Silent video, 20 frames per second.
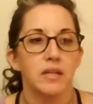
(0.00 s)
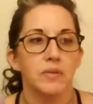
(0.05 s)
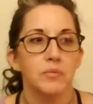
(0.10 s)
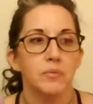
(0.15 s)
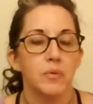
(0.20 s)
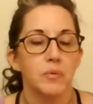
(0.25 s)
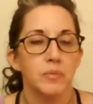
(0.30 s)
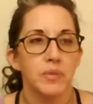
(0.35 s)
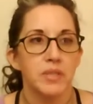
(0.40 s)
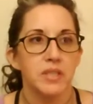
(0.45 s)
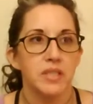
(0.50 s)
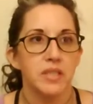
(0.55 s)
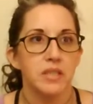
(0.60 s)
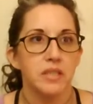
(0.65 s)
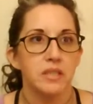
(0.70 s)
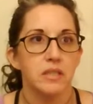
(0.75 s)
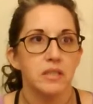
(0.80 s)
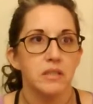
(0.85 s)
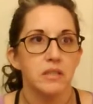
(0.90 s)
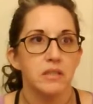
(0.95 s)

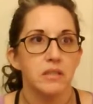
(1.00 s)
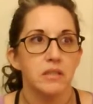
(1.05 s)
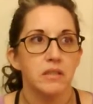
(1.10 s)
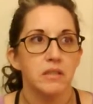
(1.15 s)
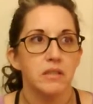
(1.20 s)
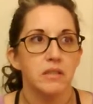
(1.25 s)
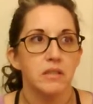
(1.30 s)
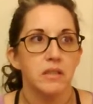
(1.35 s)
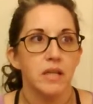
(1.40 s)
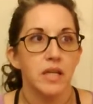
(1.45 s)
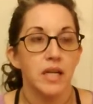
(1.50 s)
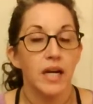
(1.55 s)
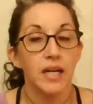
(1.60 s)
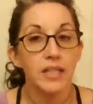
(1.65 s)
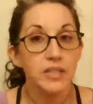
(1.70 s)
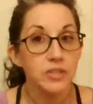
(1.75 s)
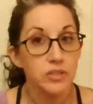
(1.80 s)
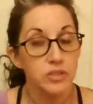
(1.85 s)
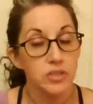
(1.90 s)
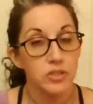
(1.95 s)
we, and I
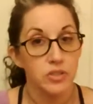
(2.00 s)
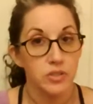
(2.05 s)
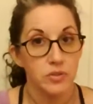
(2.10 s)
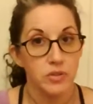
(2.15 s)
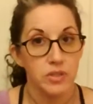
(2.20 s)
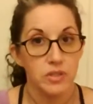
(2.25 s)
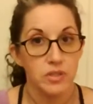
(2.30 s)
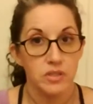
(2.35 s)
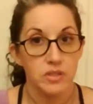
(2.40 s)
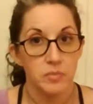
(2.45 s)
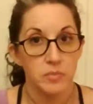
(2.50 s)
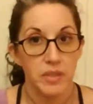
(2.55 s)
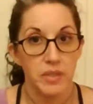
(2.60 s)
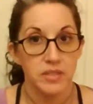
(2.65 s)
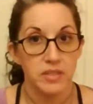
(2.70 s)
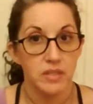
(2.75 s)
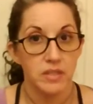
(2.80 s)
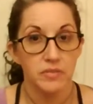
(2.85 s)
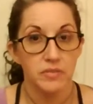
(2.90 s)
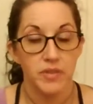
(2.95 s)
used to do this to
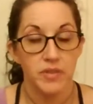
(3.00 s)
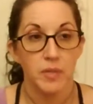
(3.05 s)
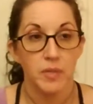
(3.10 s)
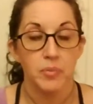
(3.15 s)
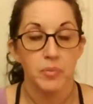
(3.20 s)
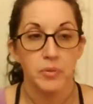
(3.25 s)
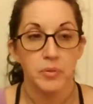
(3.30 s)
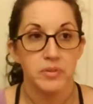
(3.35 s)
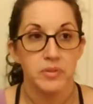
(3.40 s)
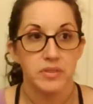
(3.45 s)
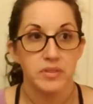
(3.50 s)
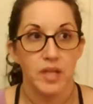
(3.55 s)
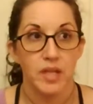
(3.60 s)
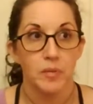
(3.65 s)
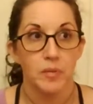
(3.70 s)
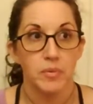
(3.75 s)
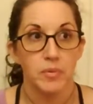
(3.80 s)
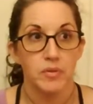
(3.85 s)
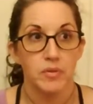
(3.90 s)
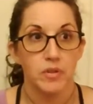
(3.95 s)
myself, and I broke this
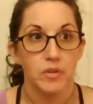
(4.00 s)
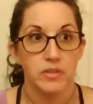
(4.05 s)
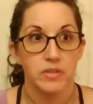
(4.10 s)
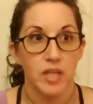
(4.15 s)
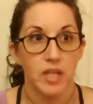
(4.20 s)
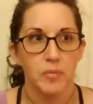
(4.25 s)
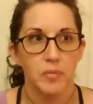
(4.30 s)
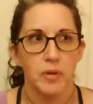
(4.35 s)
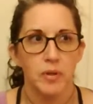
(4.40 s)
habit a long time ago.